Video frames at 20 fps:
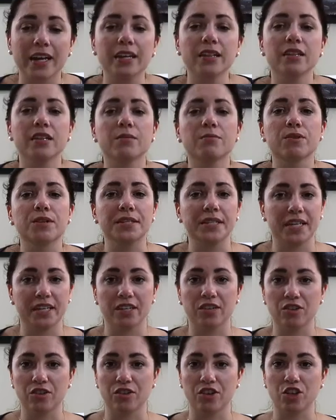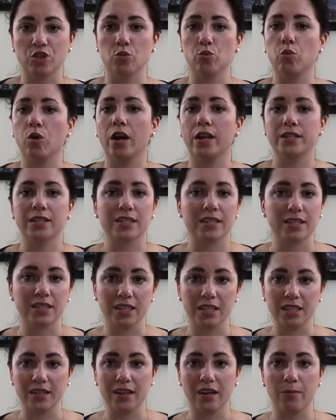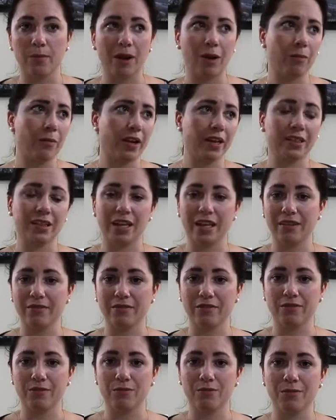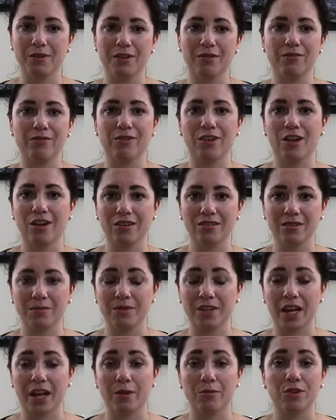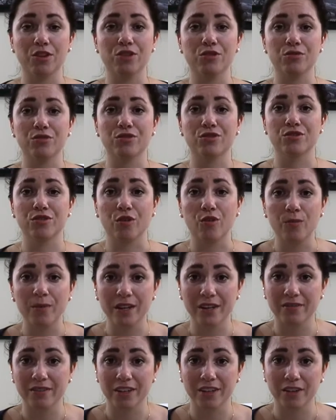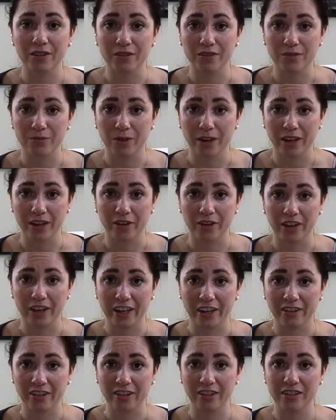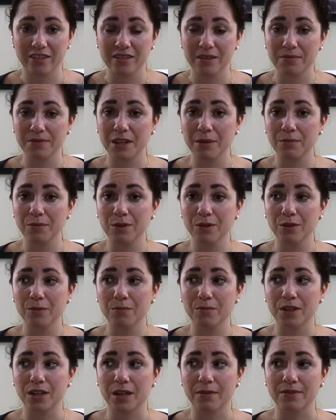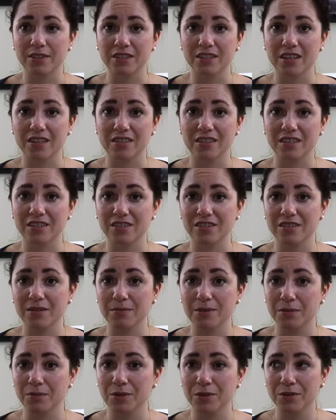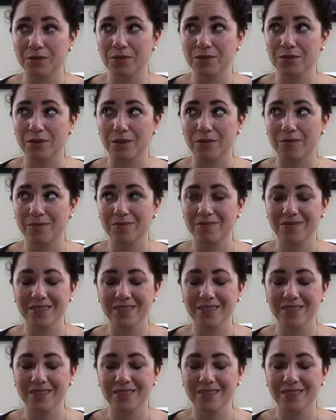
anything in particular that you want to see about my life, if you want me to vlog something, I'm gonna do so many videos when I go to England in September, but obviously that's not till September, so.